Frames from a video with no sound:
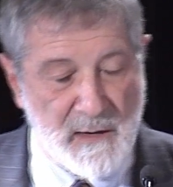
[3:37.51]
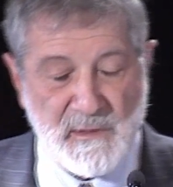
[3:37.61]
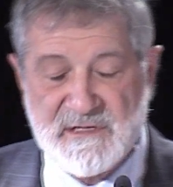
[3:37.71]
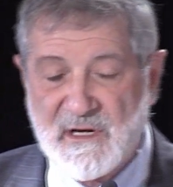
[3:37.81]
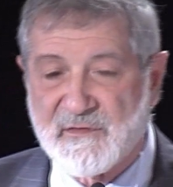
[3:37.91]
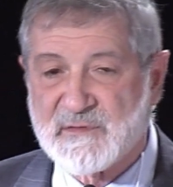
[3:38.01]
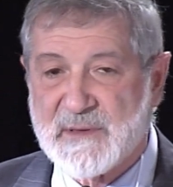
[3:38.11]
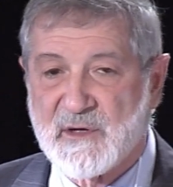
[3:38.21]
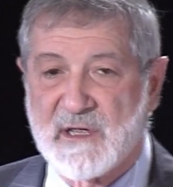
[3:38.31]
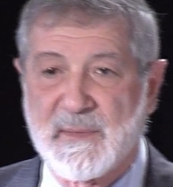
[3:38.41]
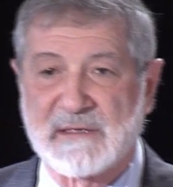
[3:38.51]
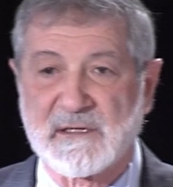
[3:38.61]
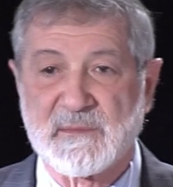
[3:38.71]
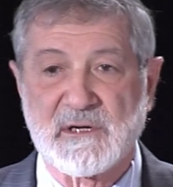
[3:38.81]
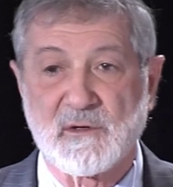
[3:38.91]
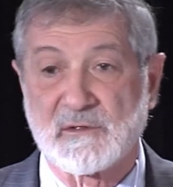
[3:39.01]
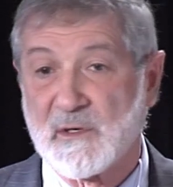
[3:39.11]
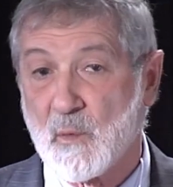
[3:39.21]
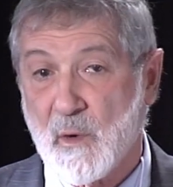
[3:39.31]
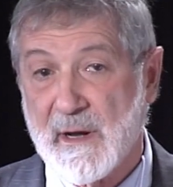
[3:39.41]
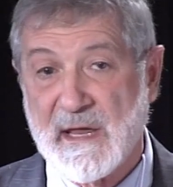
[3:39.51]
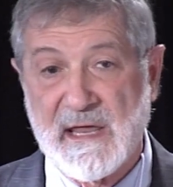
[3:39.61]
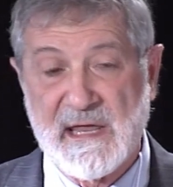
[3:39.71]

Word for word: I want to start first by talking about limited nuclear war.